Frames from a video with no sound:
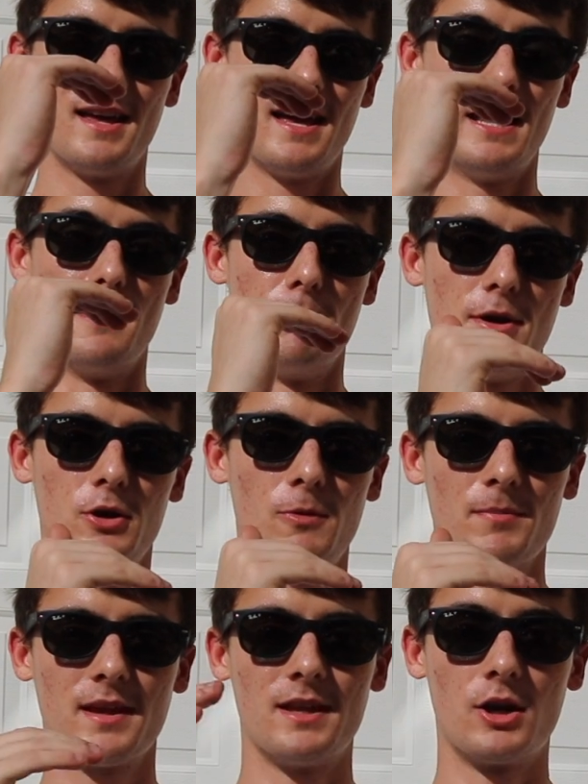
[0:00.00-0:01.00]
in the middle
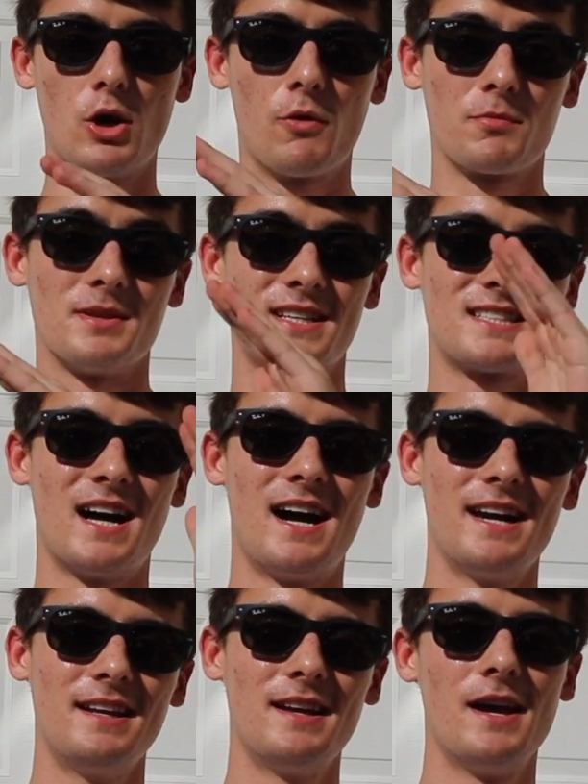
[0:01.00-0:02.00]
and then go from the
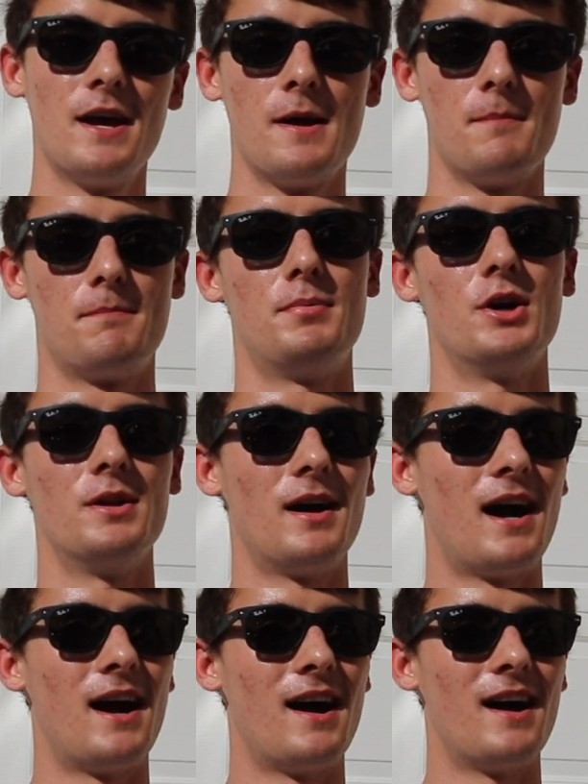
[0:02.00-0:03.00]
side, but
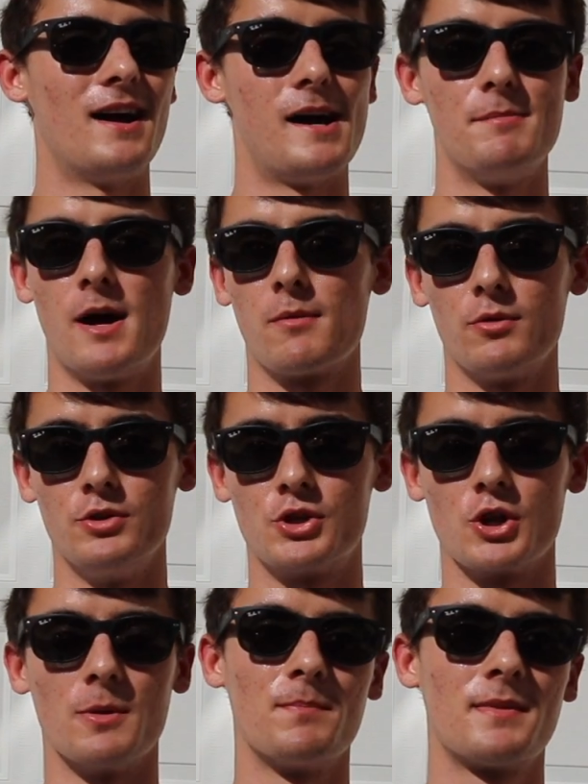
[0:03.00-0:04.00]
I'm not really
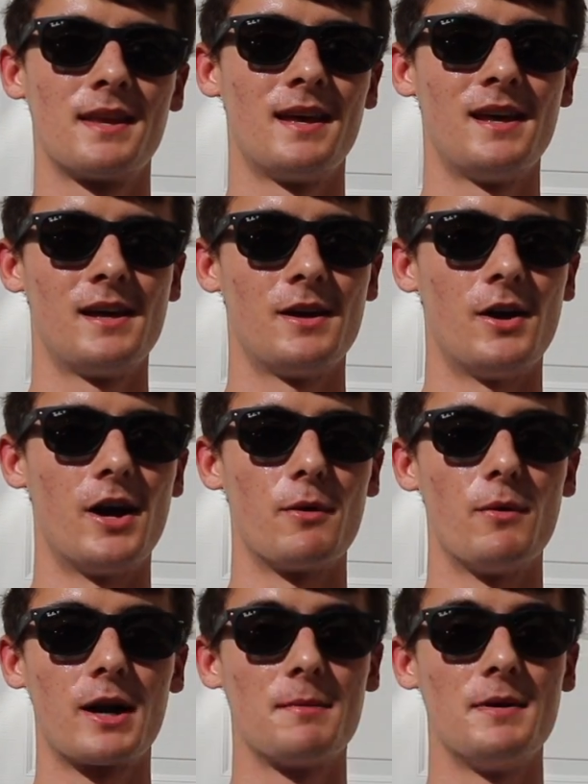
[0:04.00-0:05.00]
sure. I
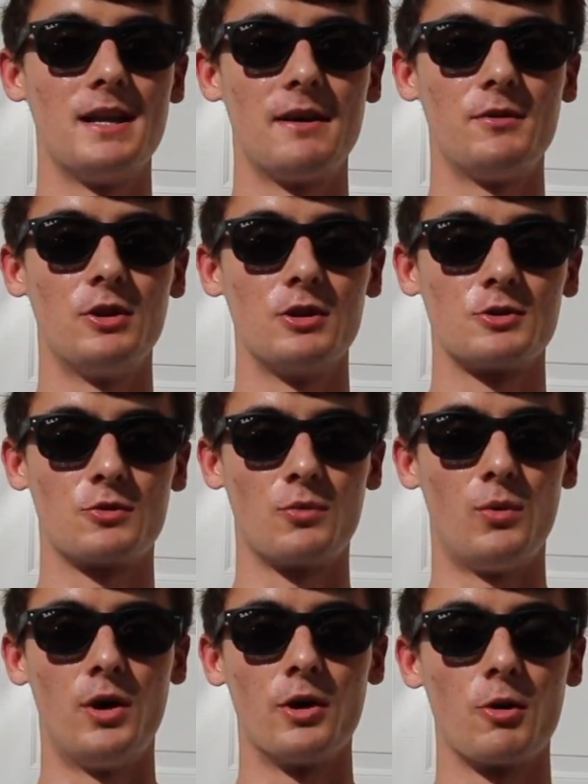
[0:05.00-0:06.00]
recommend definitely doing this with
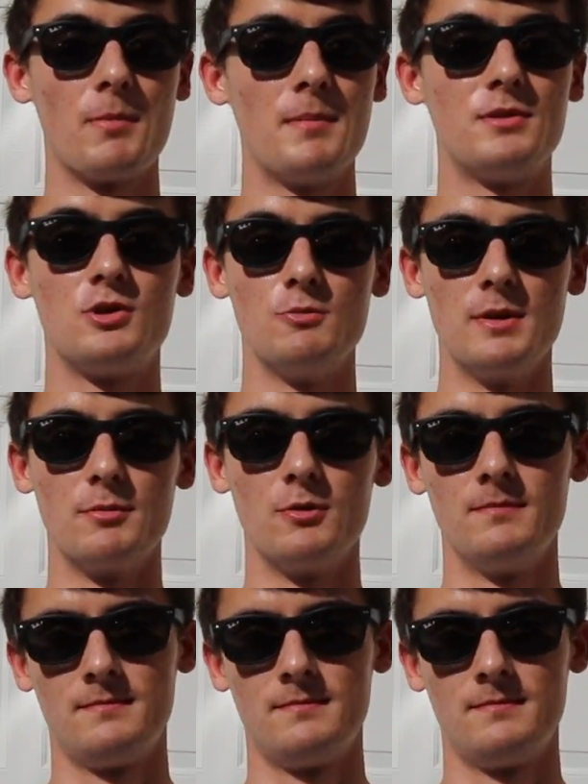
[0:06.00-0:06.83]
1 or maybe 2 people.